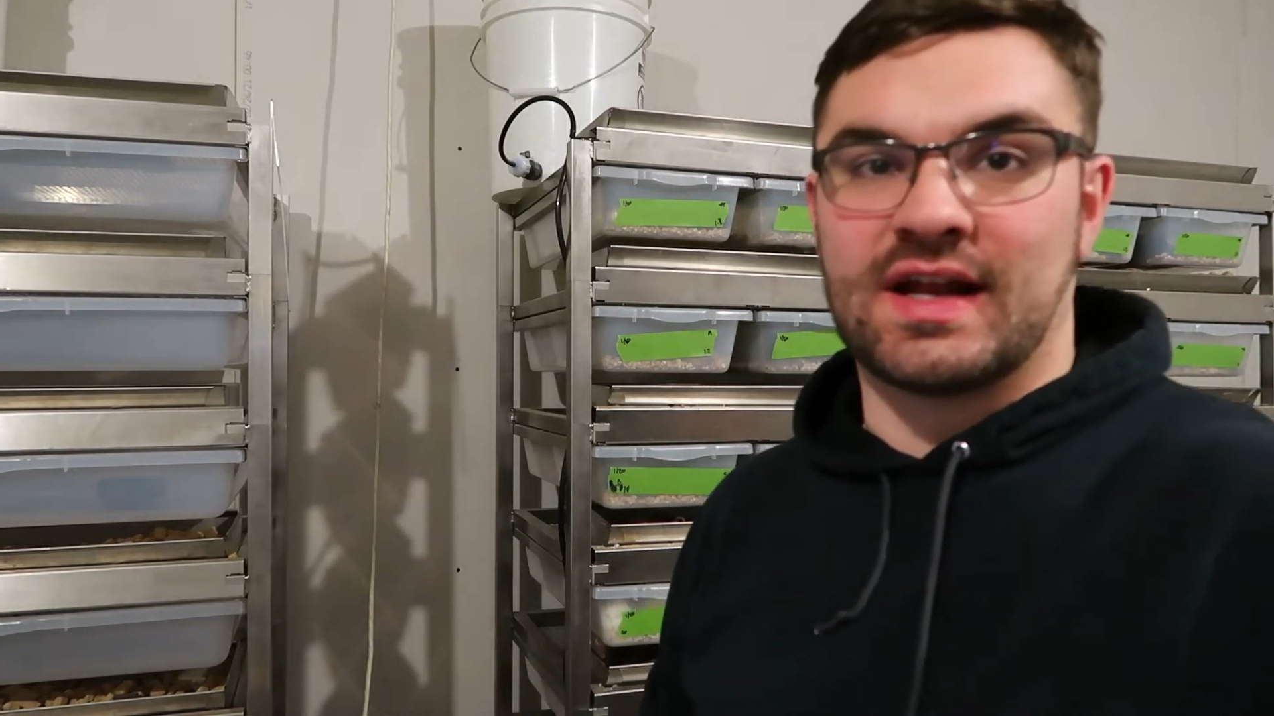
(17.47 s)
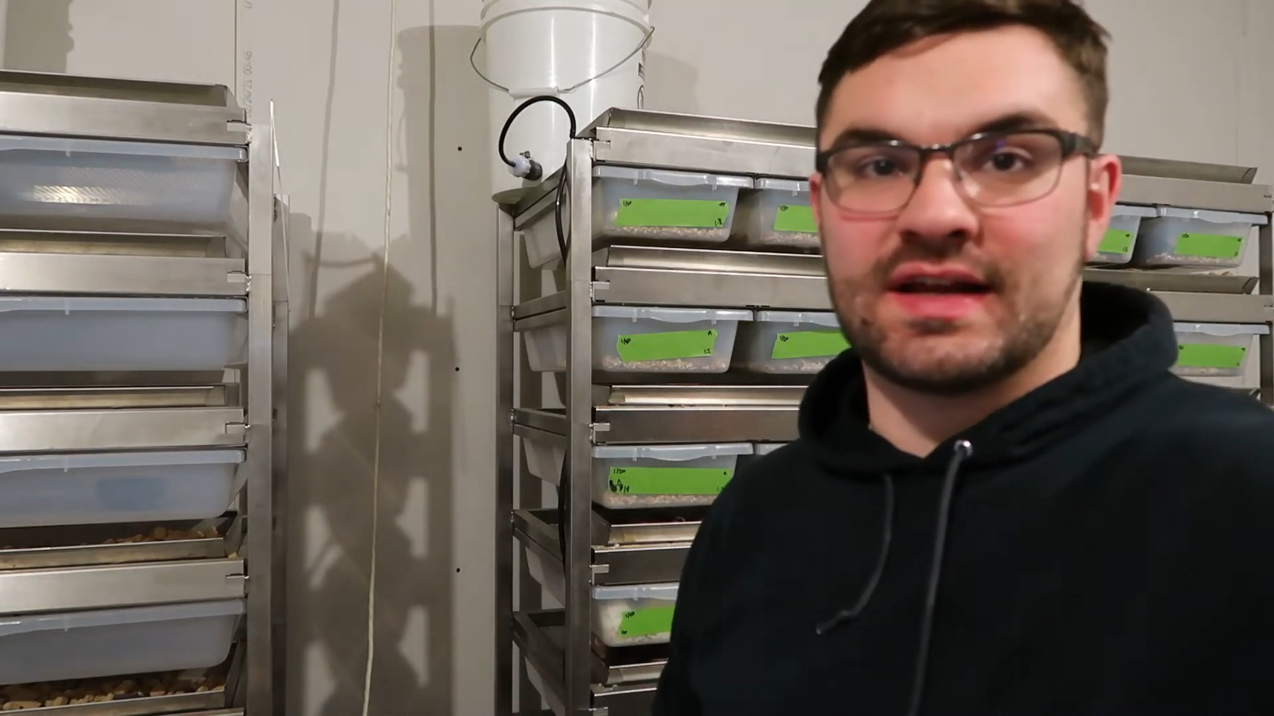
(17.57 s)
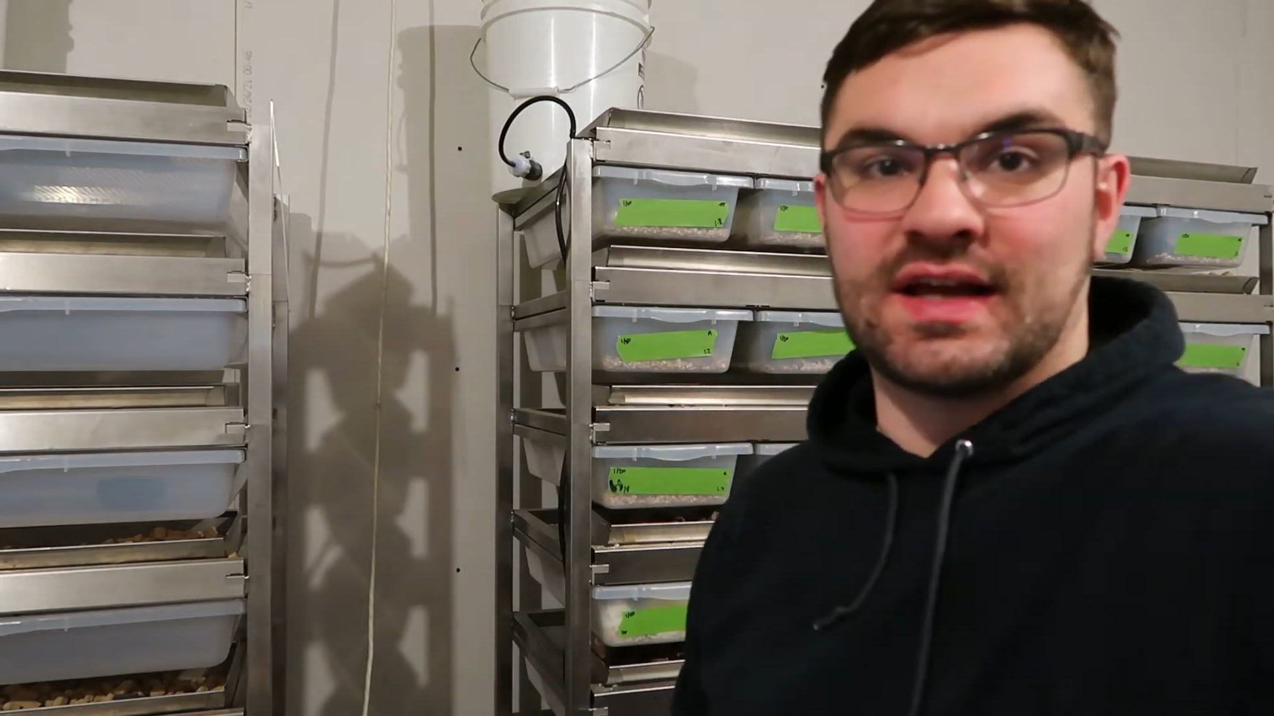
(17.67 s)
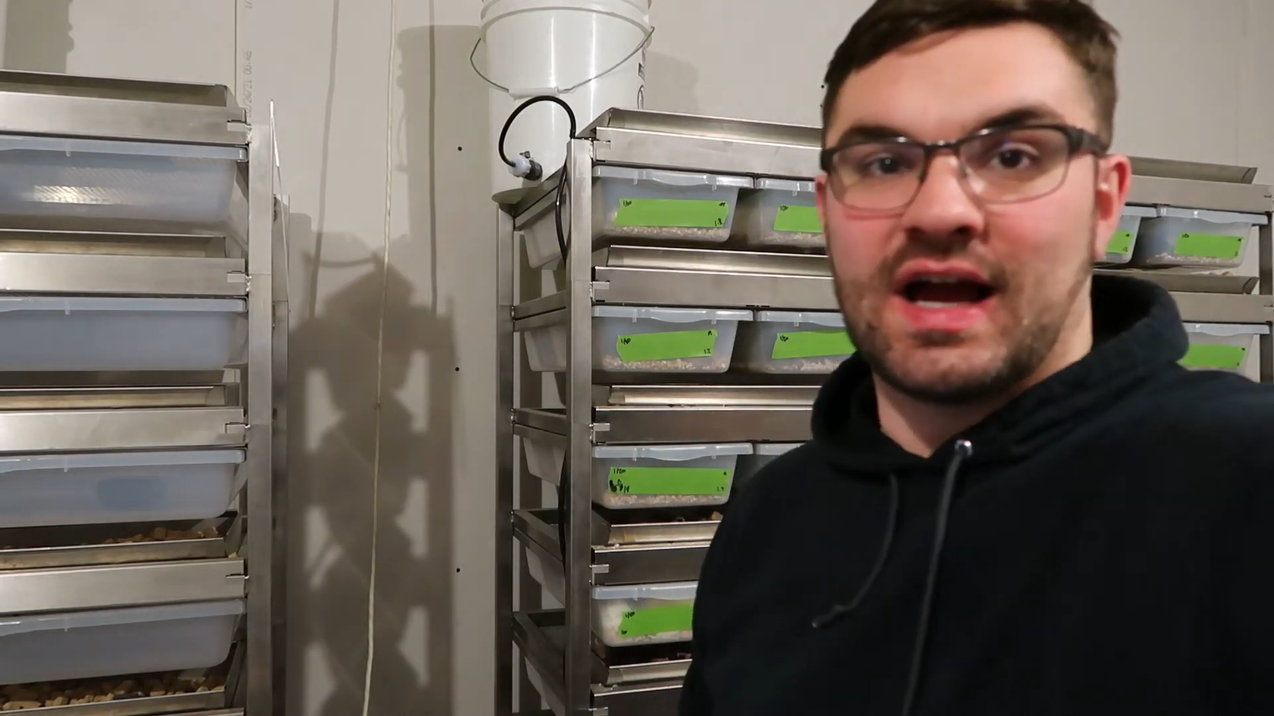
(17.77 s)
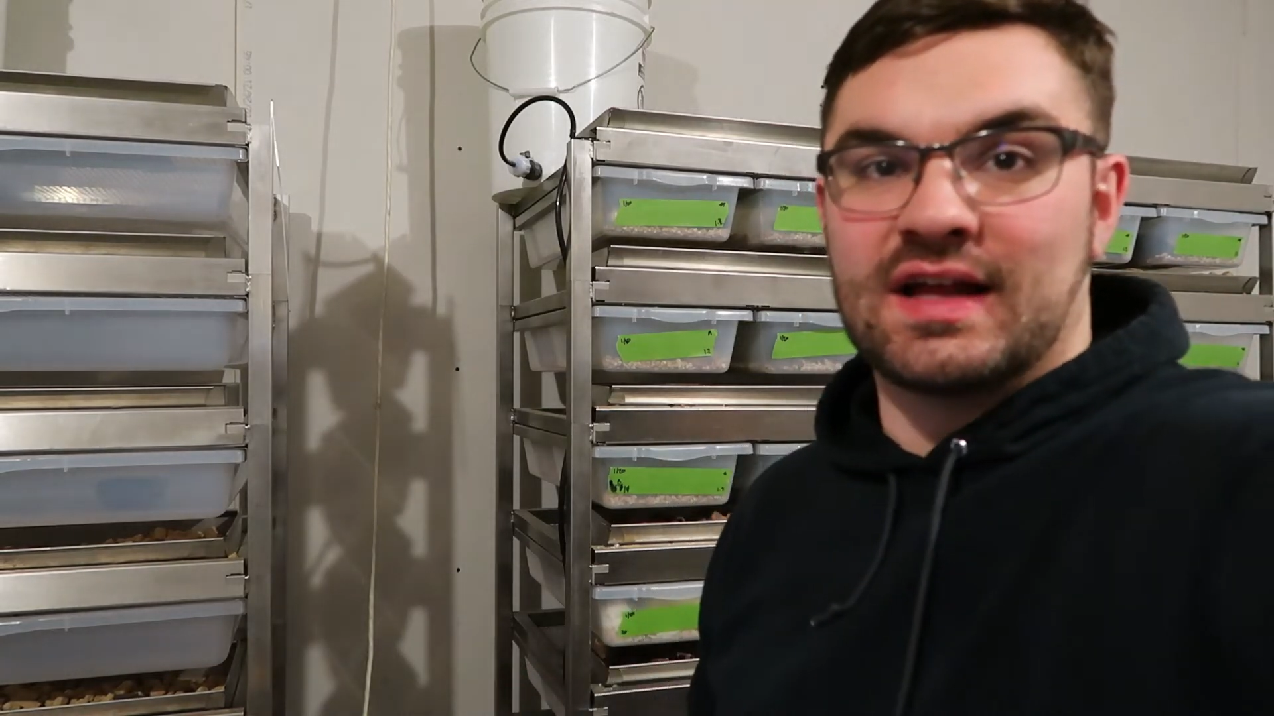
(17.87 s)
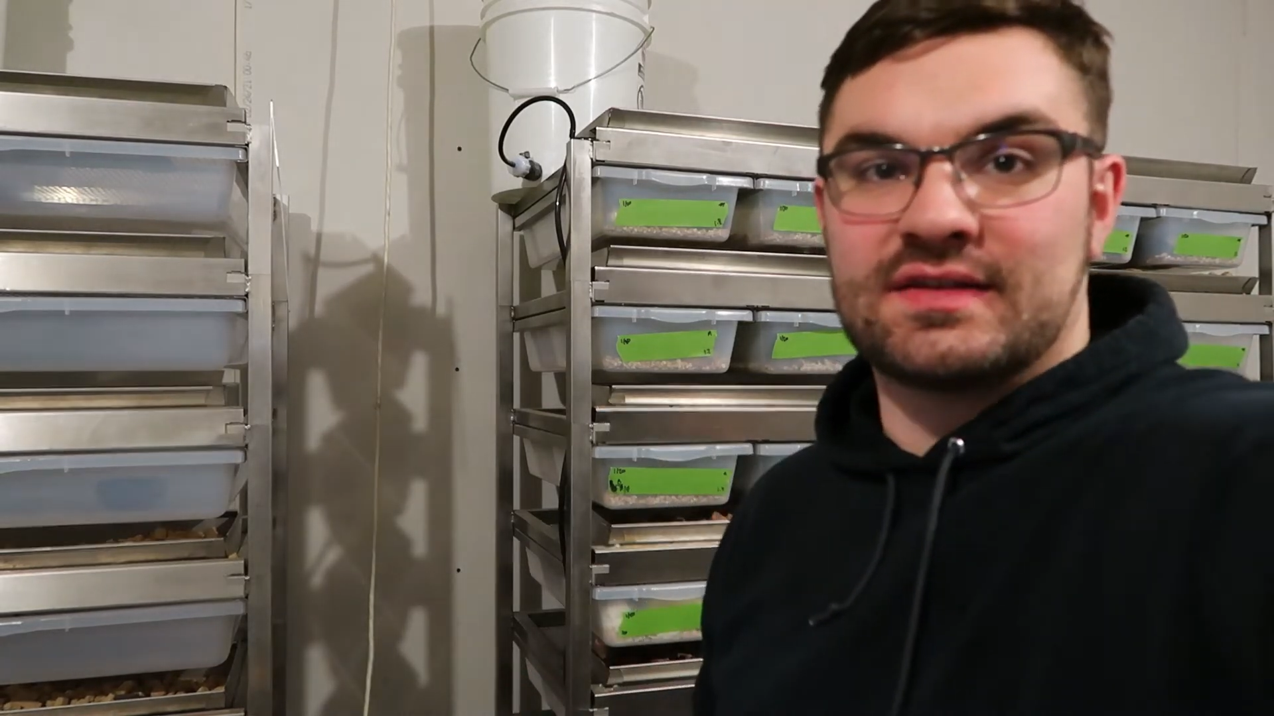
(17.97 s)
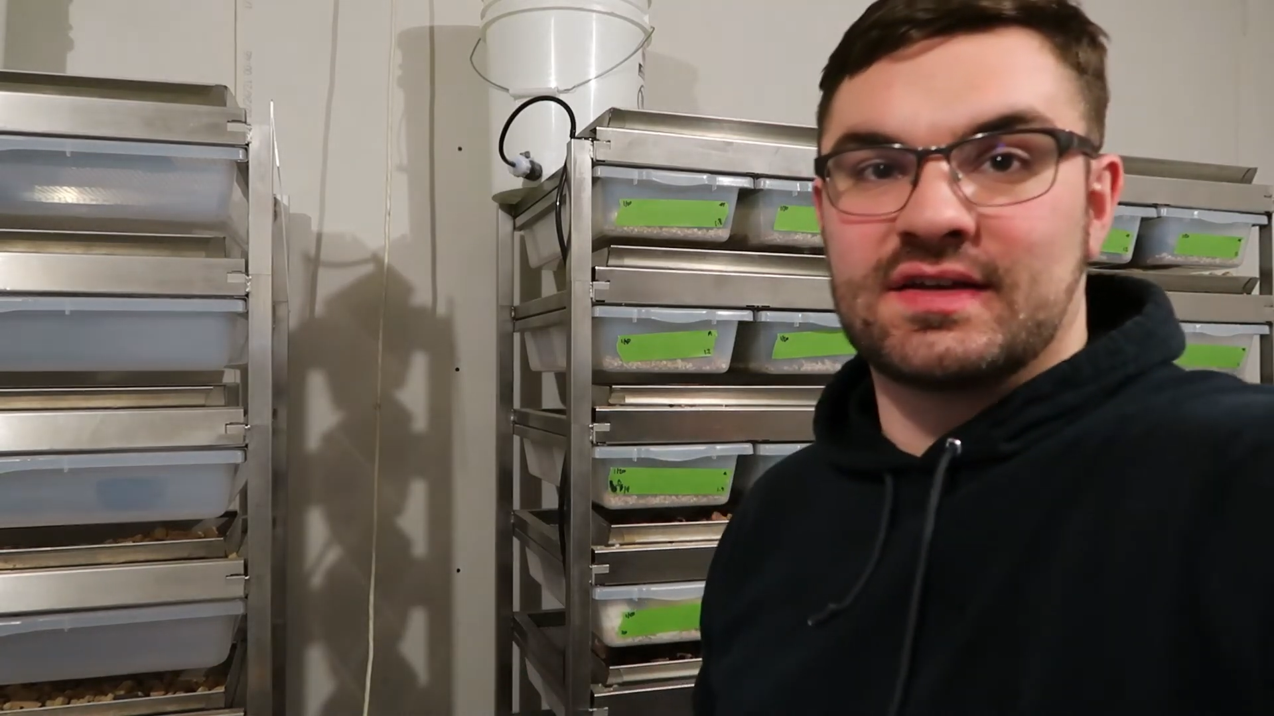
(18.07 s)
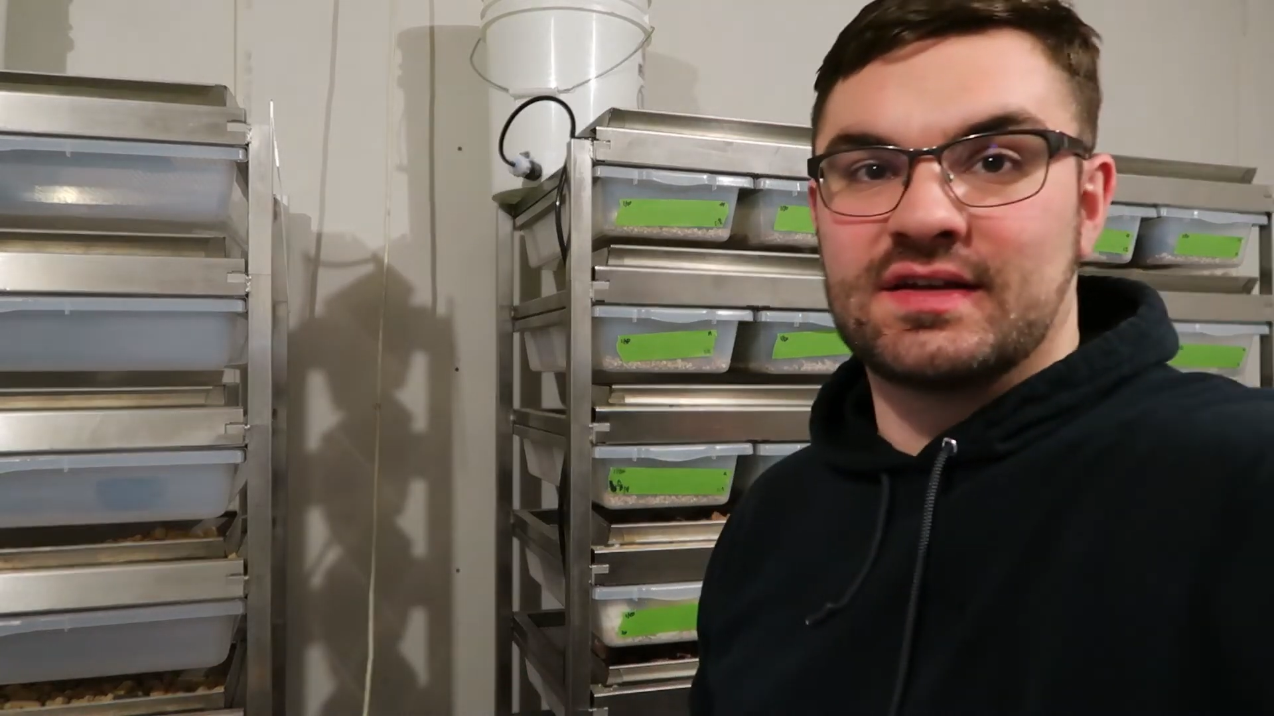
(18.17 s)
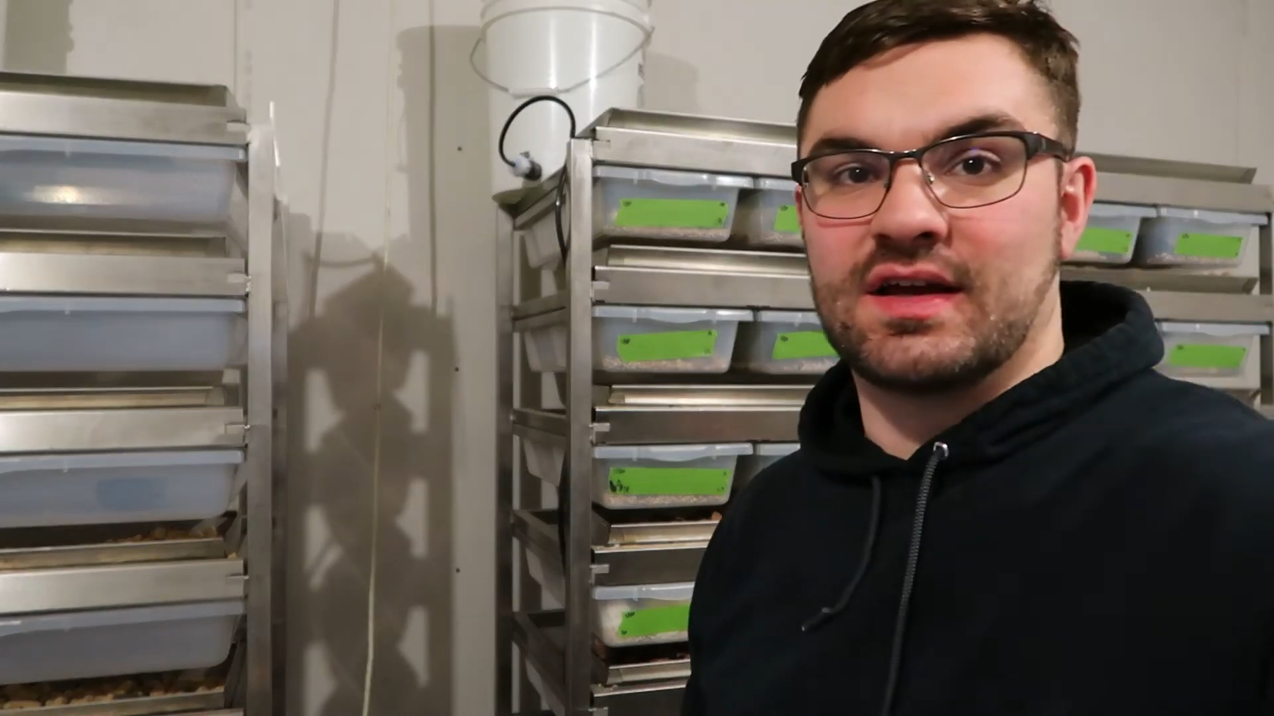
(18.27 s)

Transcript: I got,